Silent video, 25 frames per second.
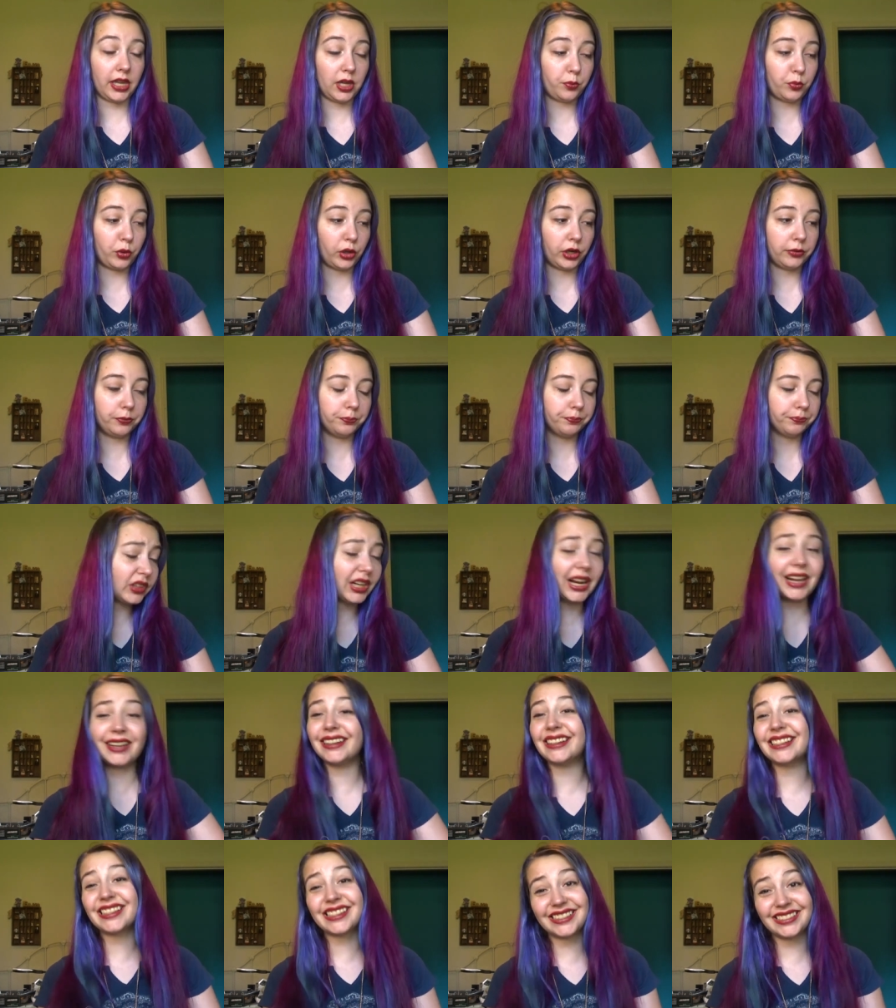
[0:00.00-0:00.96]
apron
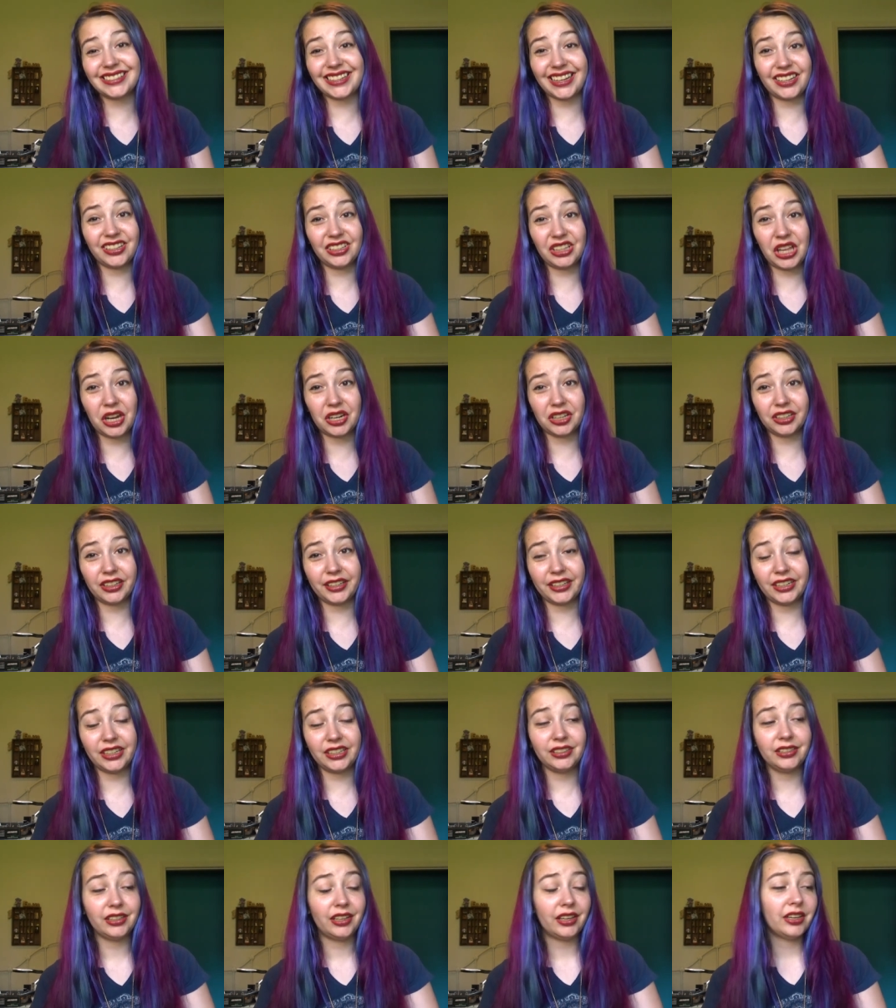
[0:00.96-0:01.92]
and it doesn't take a lot of
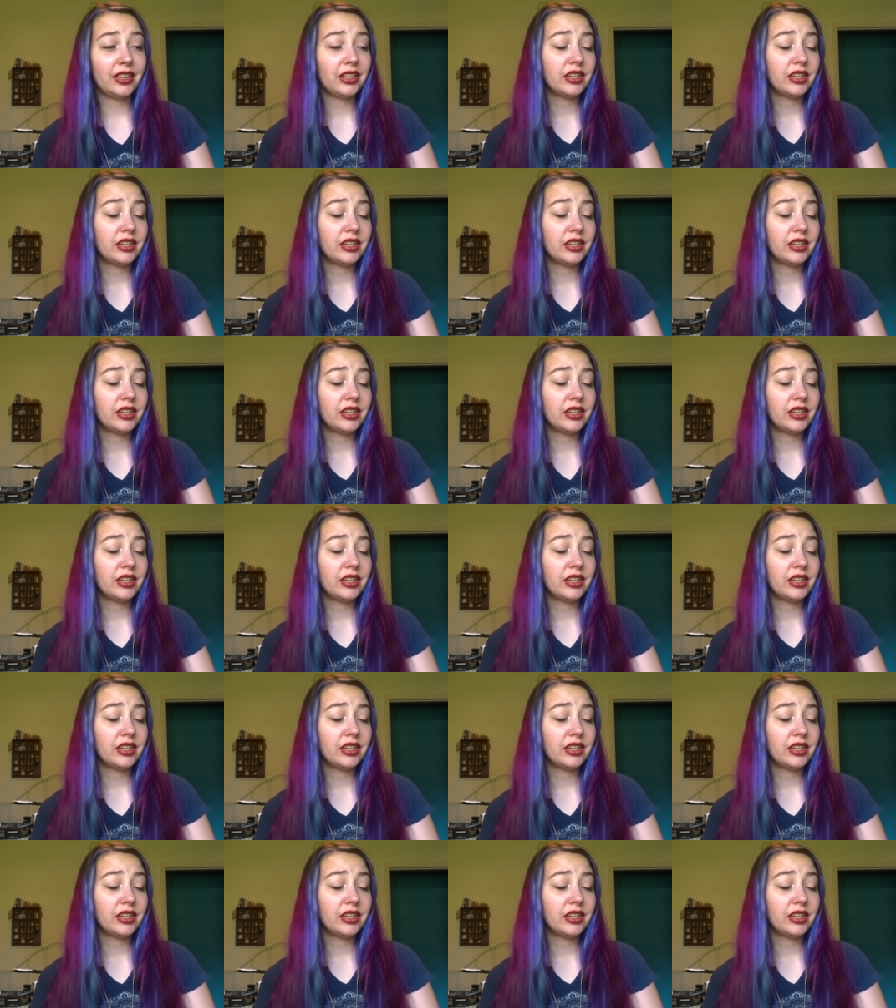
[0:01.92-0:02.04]
linen